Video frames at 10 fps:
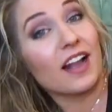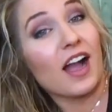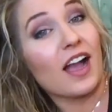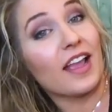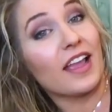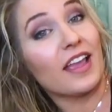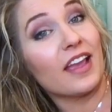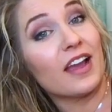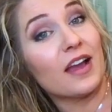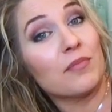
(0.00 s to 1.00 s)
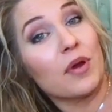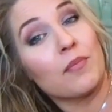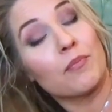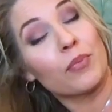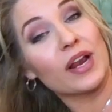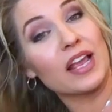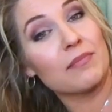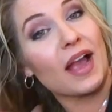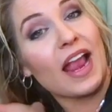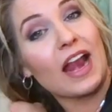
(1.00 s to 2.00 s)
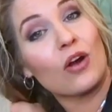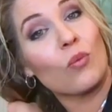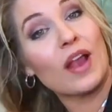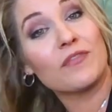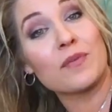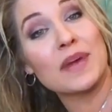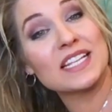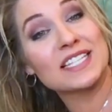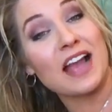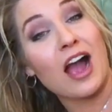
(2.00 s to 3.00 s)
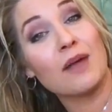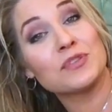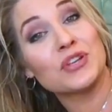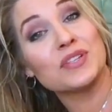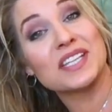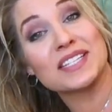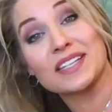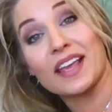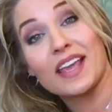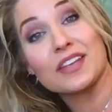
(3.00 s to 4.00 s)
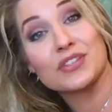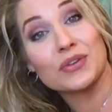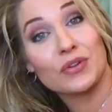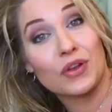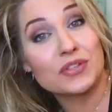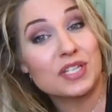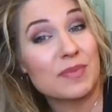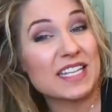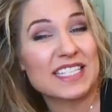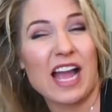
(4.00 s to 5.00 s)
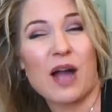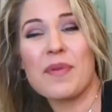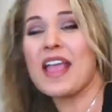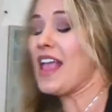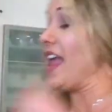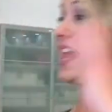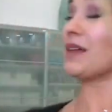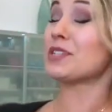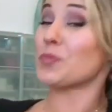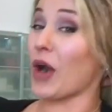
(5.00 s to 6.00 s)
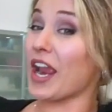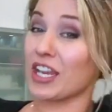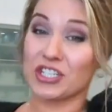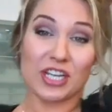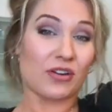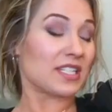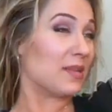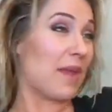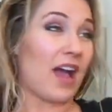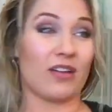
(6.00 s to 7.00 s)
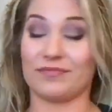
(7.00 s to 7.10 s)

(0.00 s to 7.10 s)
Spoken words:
I am bringing my hair away from my scalp so it doesn't get too close to my scalp, and I'm spraying a generous amount.